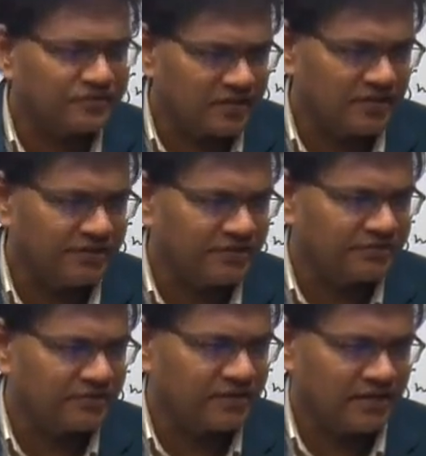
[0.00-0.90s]
fork
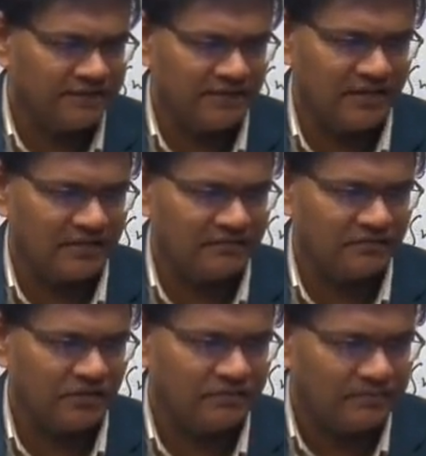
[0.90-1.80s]
solutions.
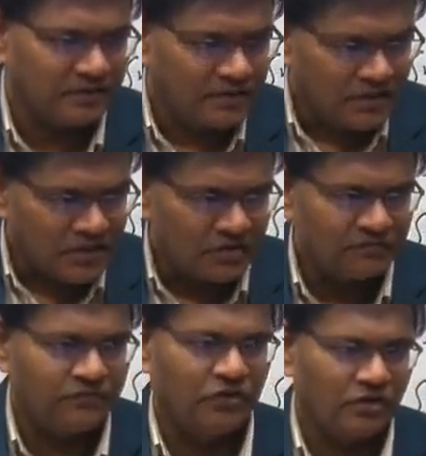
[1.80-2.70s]
FARM, farm
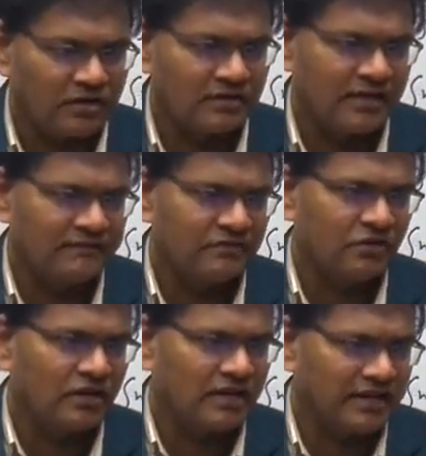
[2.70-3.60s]
to fork,
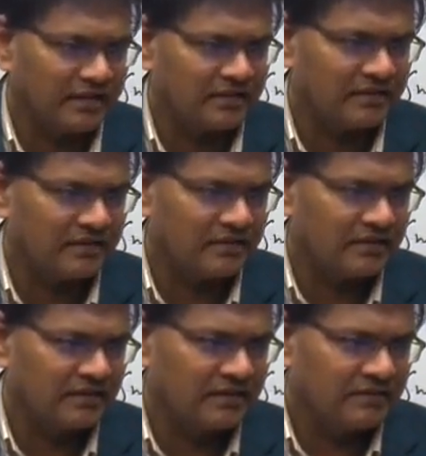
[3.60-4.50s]
FORK,
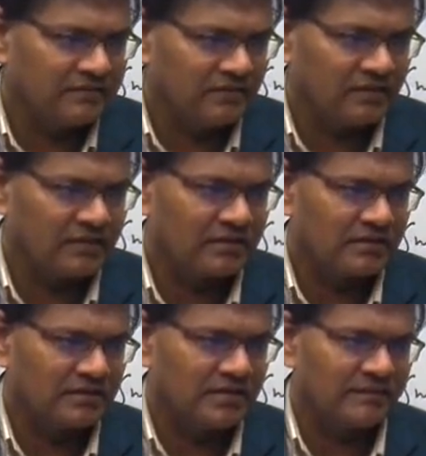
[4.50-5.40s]

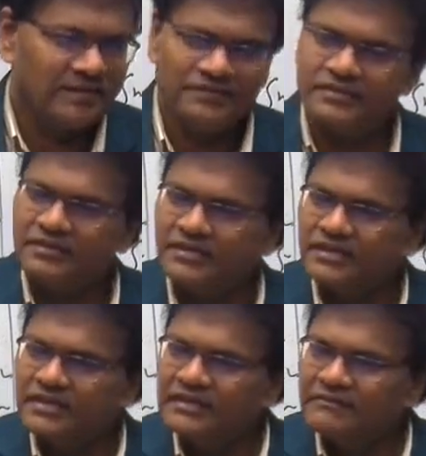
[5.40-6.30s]
fork. That means
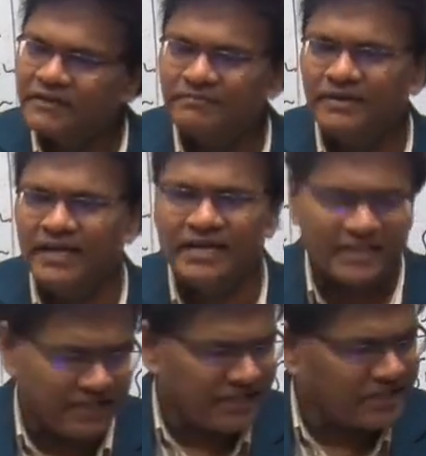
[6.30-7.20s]

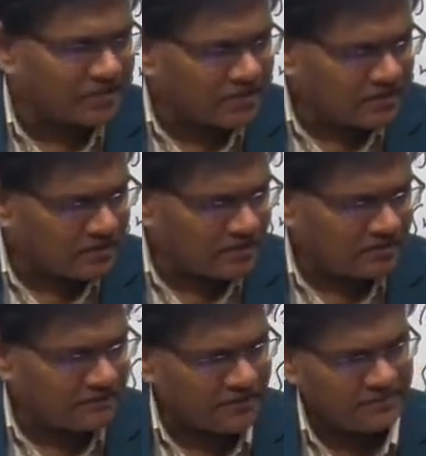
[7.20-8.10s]
directly
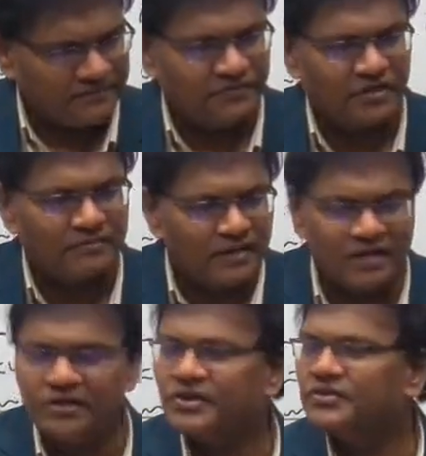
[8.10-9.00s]
from the
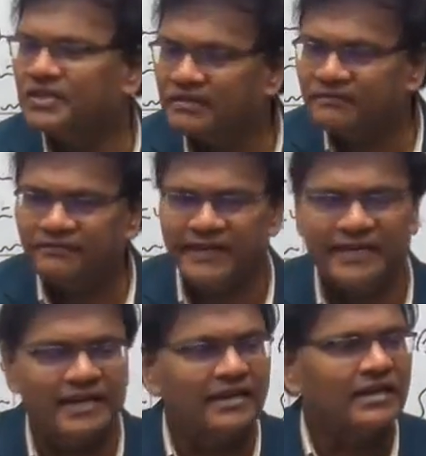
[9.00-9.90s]
farmer to the
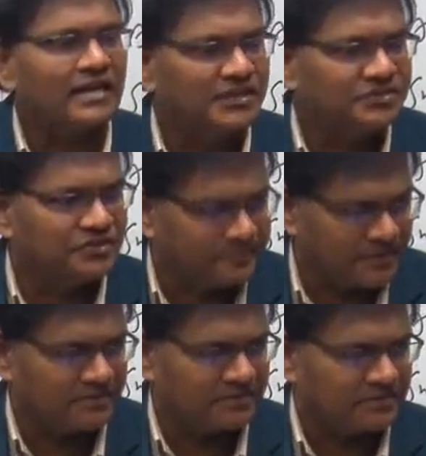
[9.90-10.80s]
final
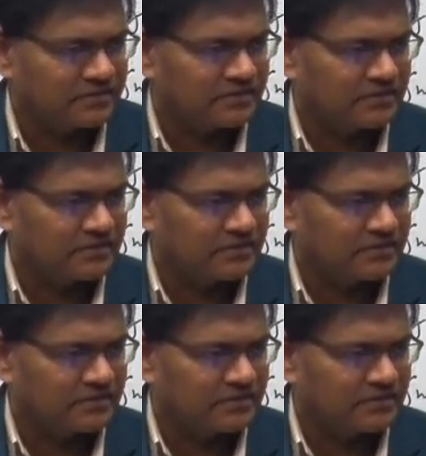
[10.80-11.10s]
consumer,